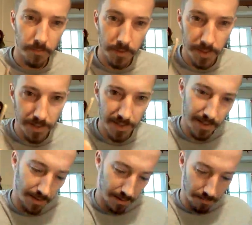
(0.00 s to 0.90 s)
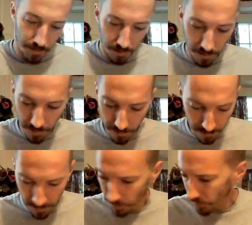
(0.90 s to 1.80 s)
But that's it. I mean, you're
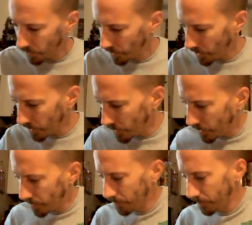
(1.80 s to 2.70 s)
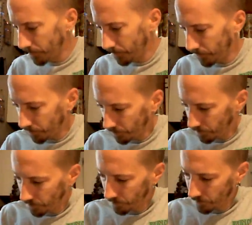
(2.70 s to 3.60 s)
literally cutting,
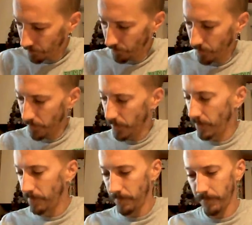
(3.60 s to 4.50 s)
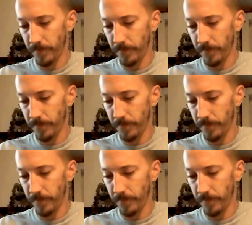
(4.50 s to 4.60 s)
I mean,